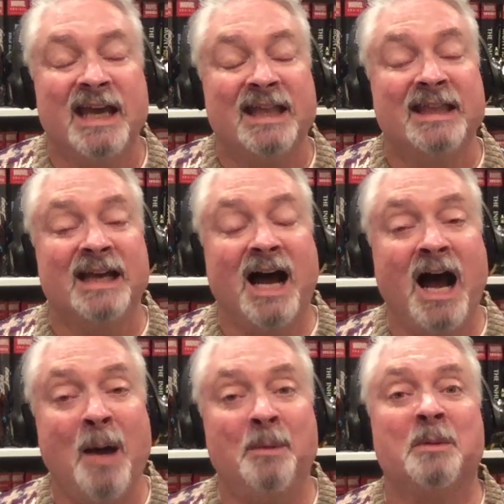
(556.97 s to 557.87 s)
The
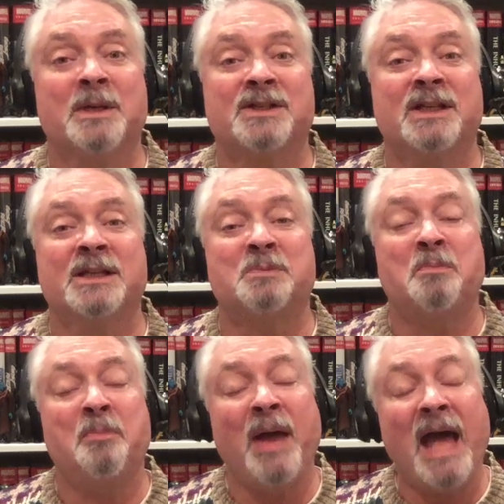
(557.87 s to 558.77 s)
omnibus is
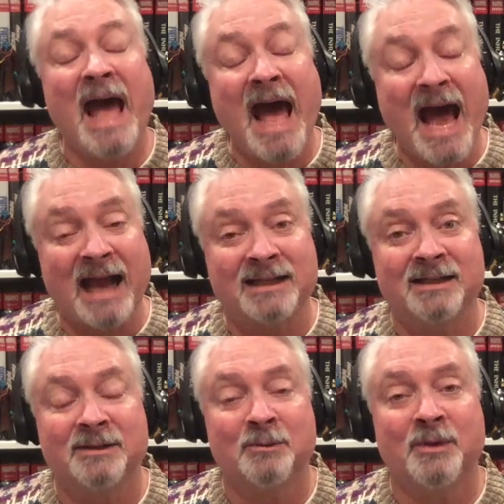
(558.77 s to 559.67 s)
packed
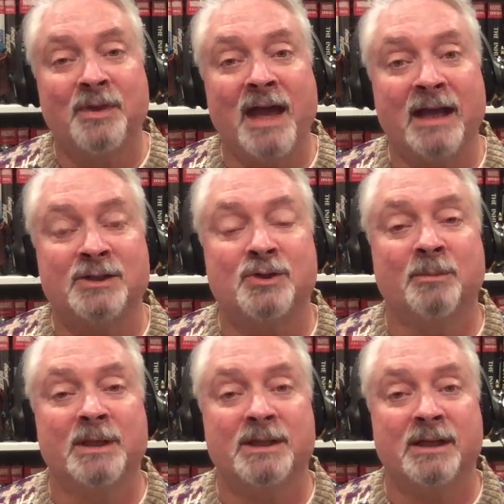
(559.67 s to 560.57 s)
with extra
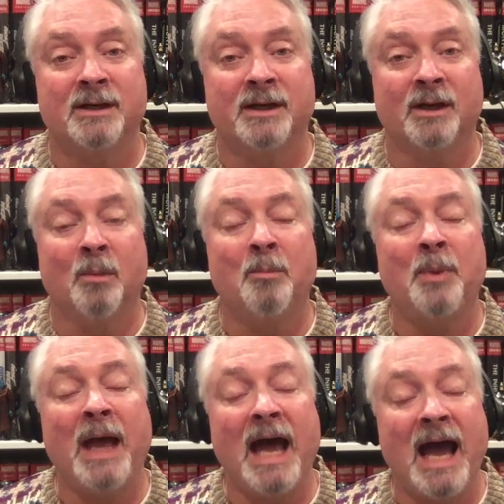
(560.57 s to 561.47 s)
material.
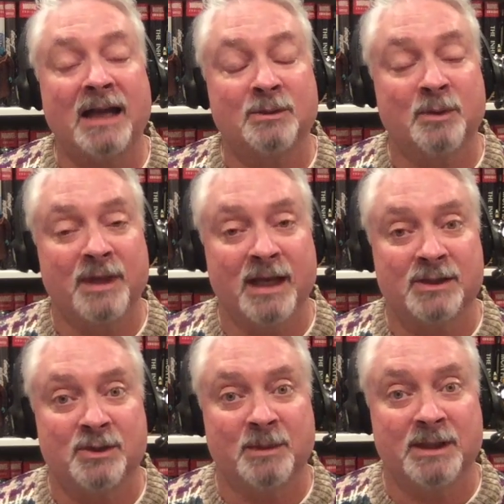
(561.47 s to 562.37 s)
Packed with
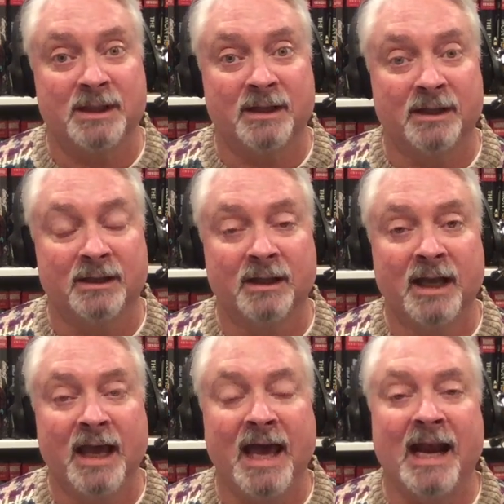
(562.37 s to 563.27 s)
extra material.
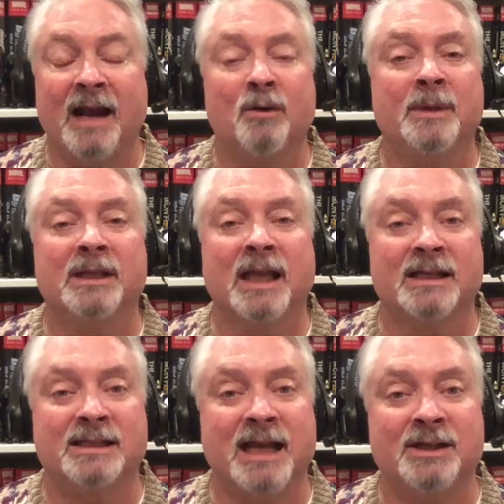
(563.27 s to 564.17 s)
And I don't mean like
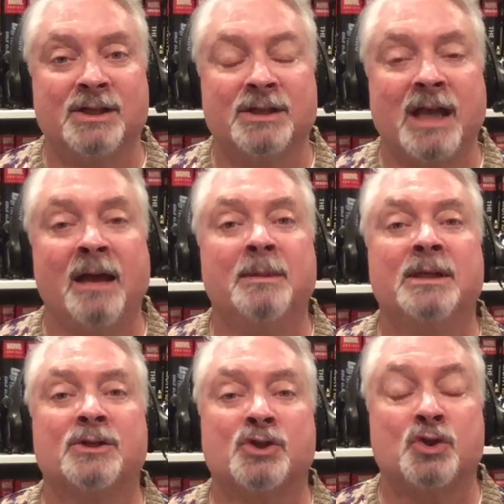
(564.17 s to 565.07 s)
sketches, I
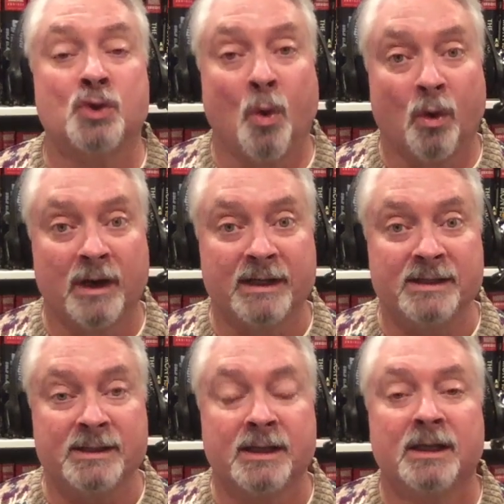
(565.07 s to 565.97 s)
mean
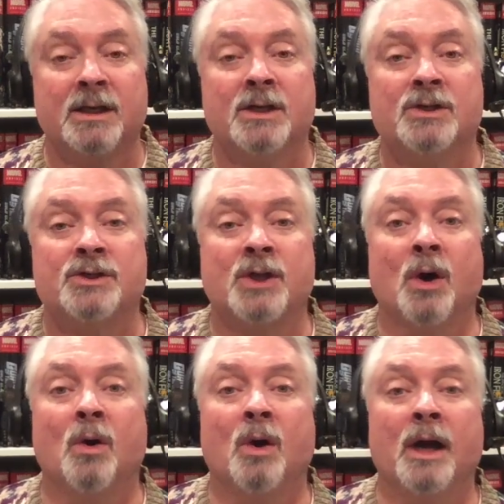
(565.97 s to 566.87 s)
stories.
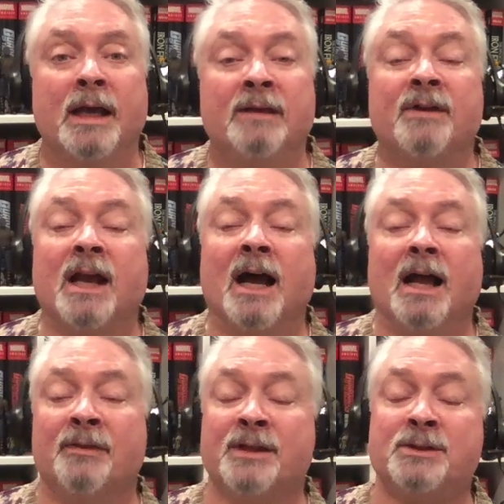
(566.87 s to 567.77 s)
So even,
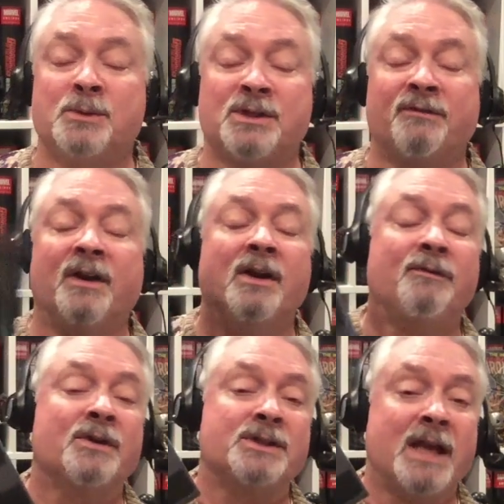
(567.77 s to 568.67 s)
this was the very
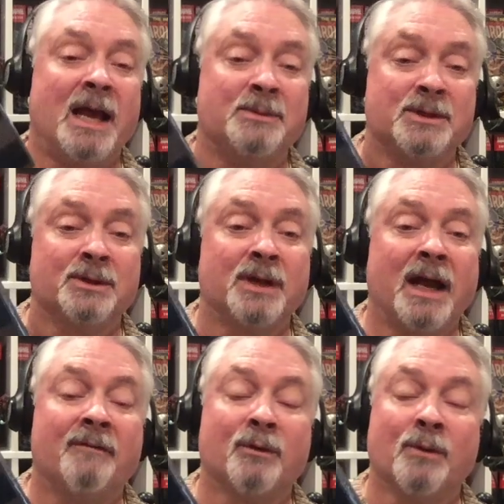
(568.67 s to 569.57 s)
first absolute I
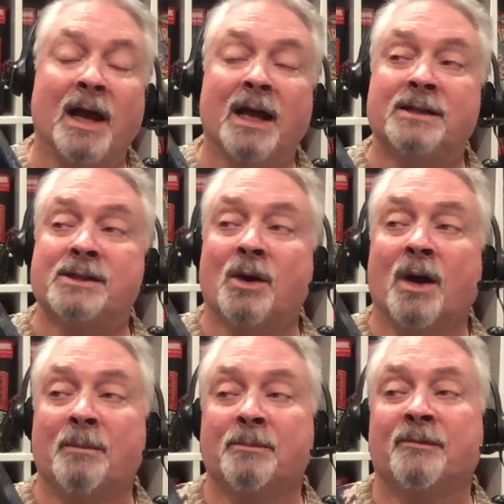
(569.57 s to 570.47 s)
ever read, so
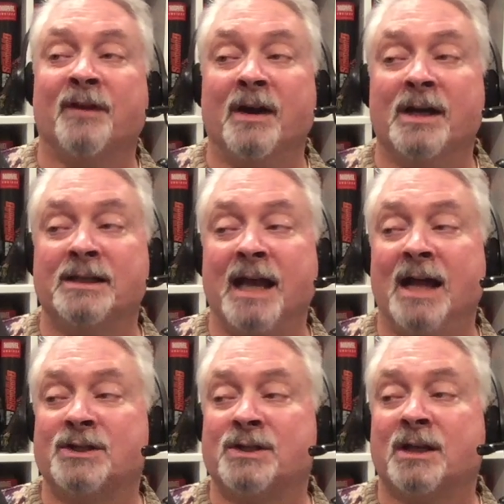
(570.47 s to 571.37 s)
I'm very
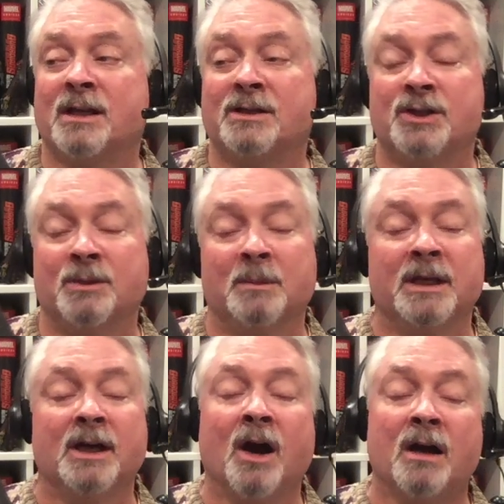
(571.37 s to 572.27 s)
attached to the Jim
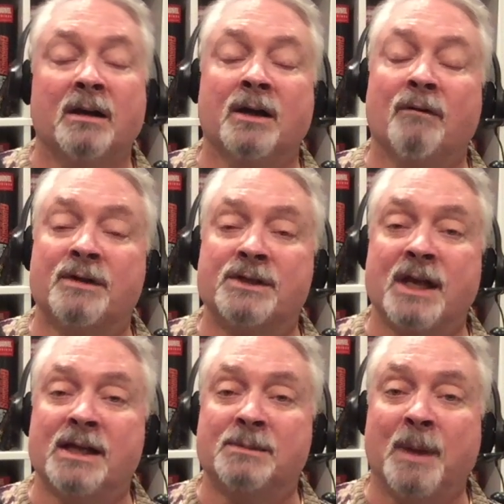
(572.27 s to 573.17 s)
Lee art and
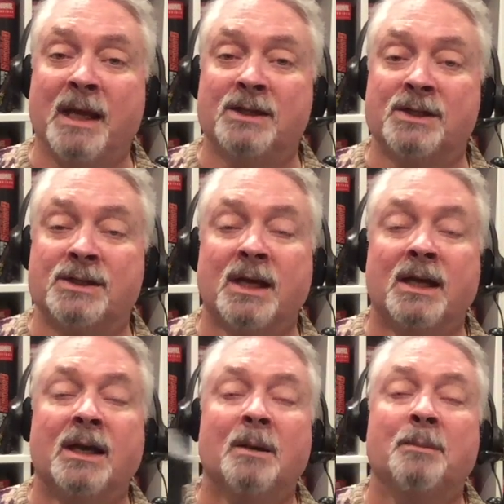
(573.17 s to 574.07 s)
oversized pages.
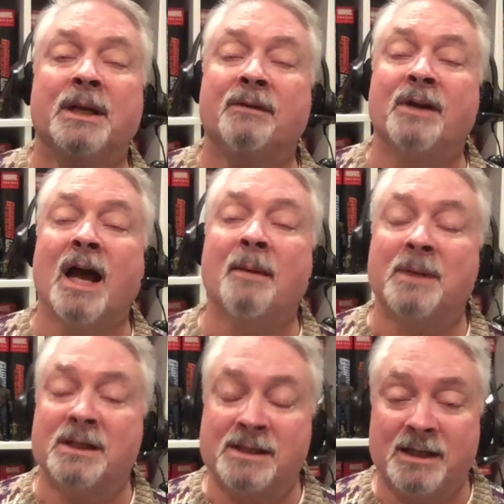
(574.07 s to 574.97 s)
But even I'm
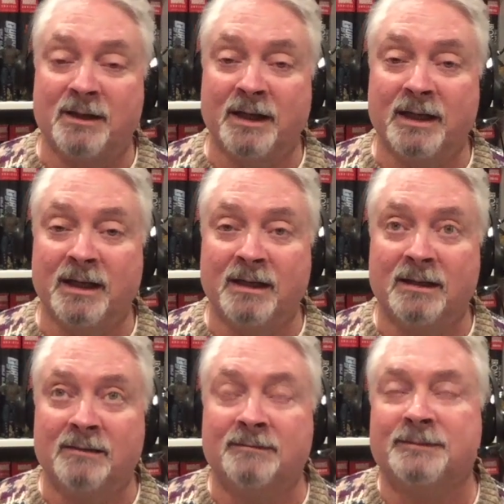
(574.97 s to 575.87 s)
considering
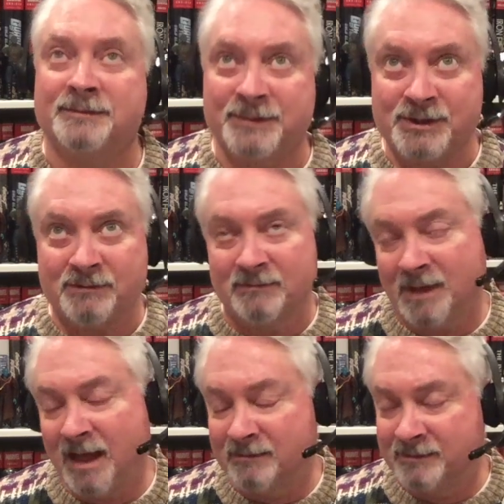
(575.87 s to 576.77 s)

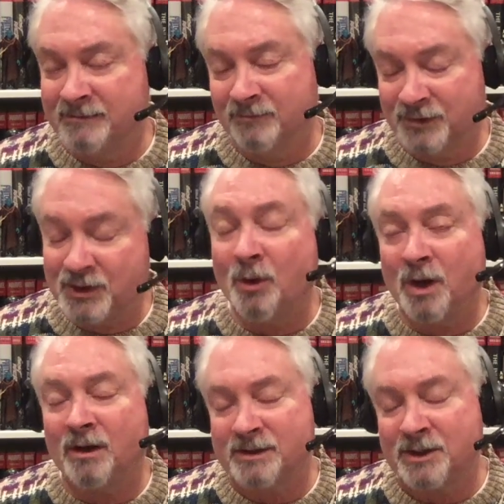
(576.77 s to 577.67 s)
not
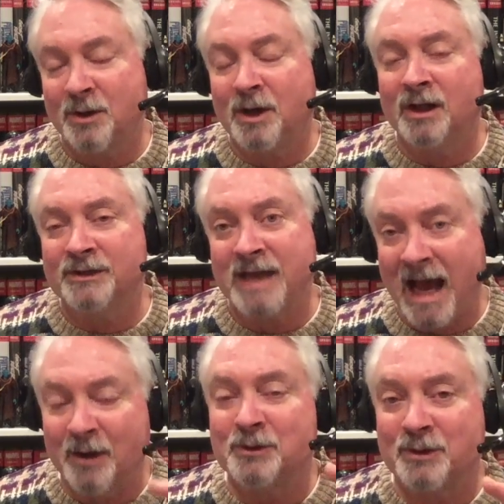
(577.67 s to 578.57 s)
so-called
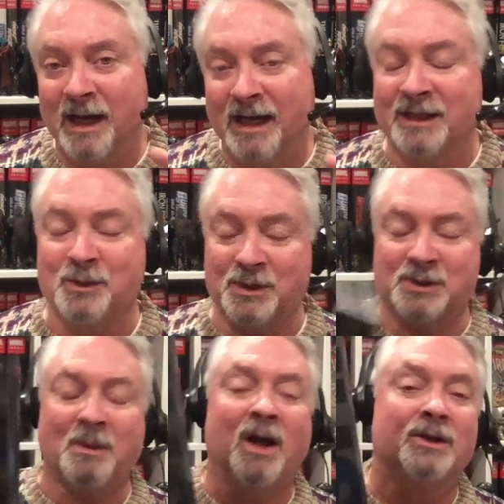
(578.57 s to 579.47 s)
downgrading to a
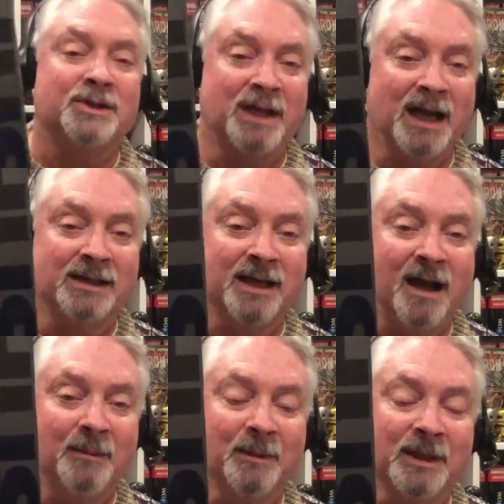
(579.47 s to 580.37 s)
smaller size
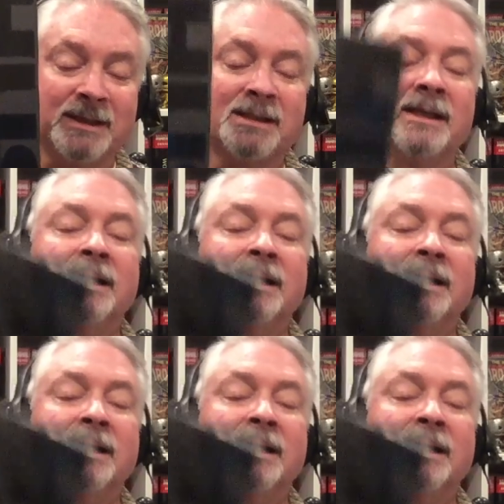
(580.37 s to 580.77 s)
omnibus.